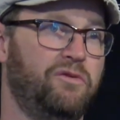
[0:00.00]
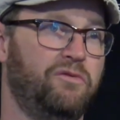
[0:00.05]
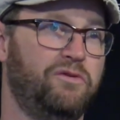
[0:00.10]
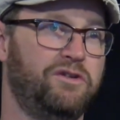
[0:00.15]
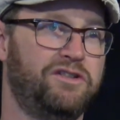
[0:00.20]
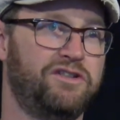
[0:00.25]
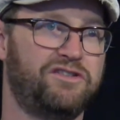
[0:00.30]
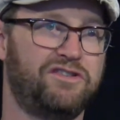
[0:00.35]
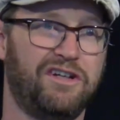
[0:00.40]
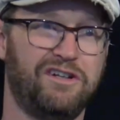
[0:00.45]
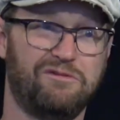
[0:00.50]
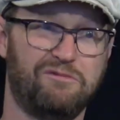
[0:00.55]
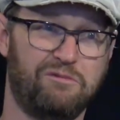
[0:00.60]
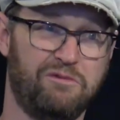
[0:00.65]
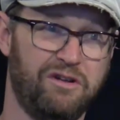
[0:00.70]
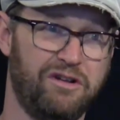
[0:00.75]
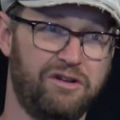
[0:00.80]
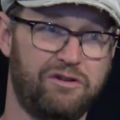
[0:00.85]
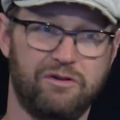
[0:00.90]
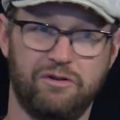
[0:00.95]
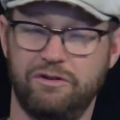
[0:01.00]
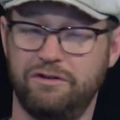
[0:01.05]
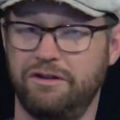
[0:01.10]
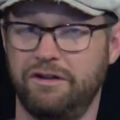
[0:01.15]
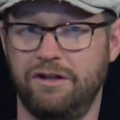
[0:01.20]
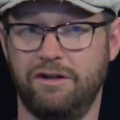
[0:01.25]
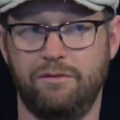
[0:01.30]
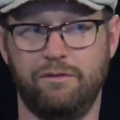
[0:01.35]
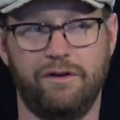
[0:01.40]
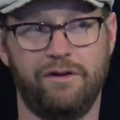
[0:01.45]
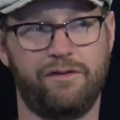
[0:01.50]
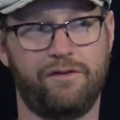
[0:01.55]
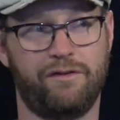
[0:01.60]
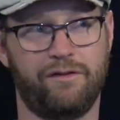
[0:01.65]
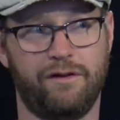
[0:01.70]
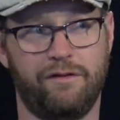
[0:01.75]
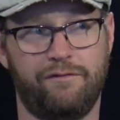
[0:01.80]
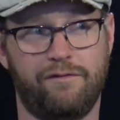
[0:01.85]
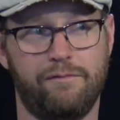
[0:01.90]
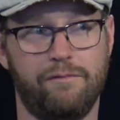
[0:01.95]
we just signed a really cool deal with
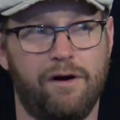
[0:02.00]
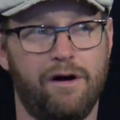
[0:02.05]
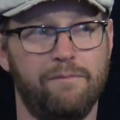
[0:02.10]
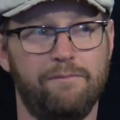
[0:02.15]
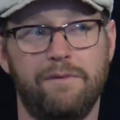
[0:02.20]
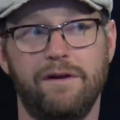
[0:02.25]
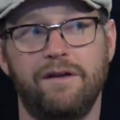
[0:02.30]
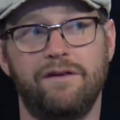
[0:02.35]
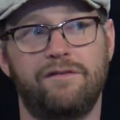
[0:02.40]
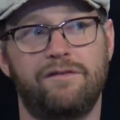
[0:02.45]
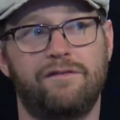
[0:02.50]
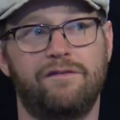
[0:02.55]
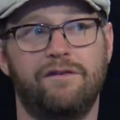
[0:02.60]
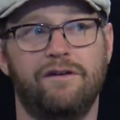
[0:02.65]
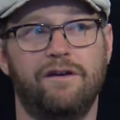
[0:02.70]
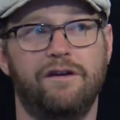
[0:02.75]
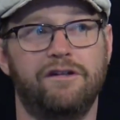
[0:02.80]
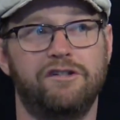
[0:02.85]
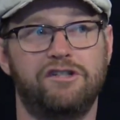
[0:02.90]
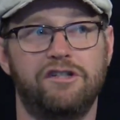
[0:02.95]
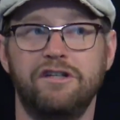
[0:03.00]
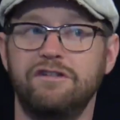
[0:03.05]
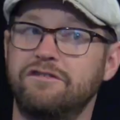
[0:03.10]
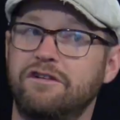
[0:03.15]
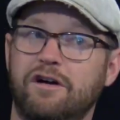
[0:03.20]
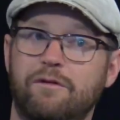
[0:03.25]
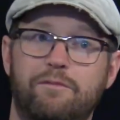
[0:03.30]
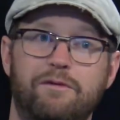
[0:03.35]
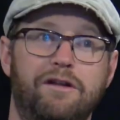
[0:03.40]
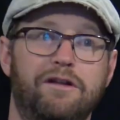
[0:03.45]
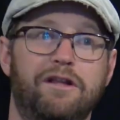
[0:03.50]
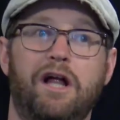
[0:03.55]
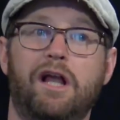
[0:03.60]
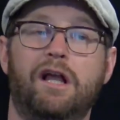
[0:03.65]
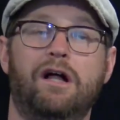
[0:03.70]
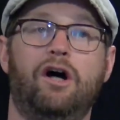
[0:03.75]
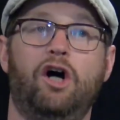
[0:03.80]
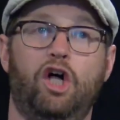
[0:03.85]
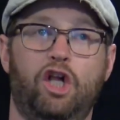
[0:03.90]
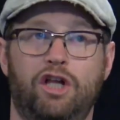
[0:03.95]
a Vermont-based uh, cheese company
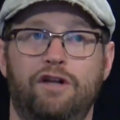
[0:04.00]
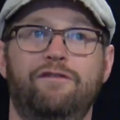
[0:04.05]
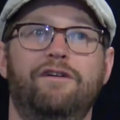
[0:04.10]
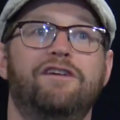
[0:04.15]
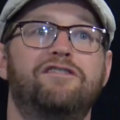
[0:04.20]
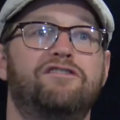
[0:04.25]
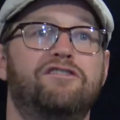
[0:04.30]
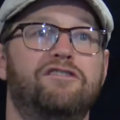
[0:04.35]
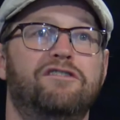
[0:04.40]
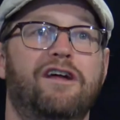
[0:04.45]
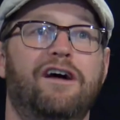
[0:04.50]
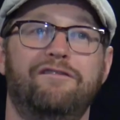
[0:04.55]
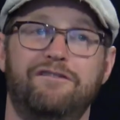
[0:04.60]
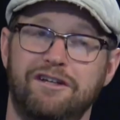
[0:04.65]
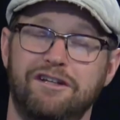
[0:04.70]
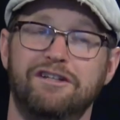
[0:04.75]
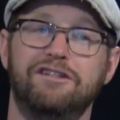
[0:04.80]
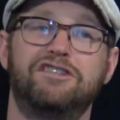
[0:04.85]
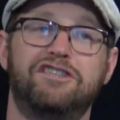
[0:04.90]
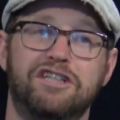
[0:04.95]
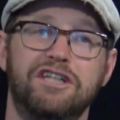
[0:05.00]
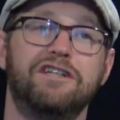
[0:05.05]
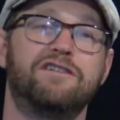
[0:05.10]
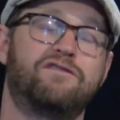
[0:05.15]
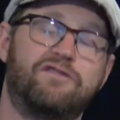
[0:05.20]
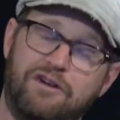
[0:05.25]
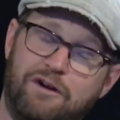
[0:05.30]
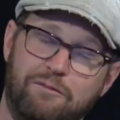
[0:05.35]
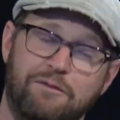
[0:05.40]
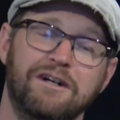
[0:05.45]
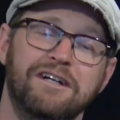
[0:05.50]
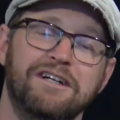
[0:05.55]
that all of us have eaten cheese from.